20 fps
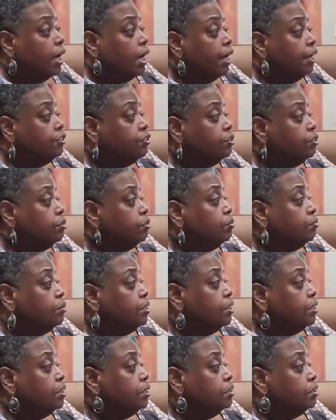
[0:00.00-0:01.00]
I just know we
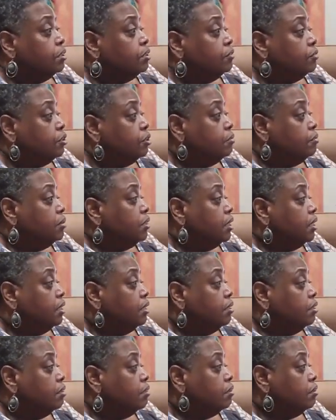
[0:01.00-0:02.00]
can get stuff cheaper
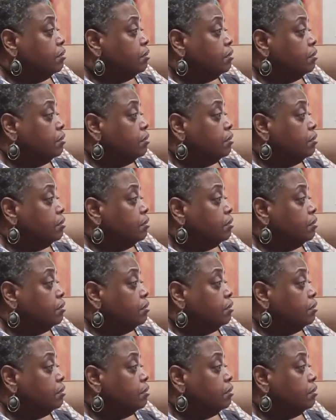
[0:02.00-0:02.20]
down there.